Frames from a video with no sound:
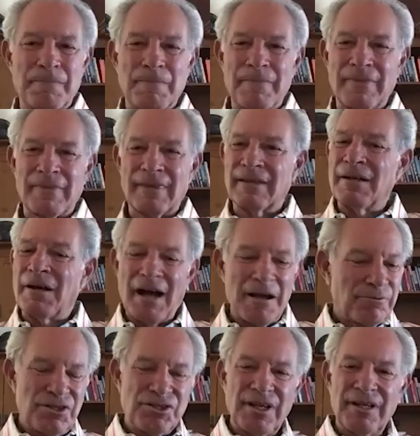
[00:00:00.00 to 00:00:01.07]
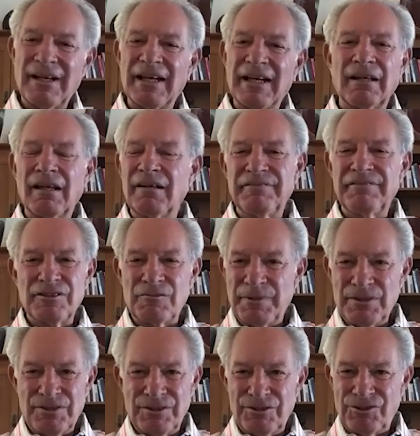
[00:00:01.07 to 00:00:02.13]
I appreciate it. I love this
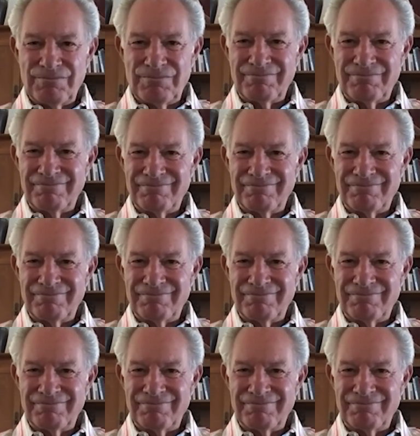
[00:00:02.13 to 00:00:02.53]
business.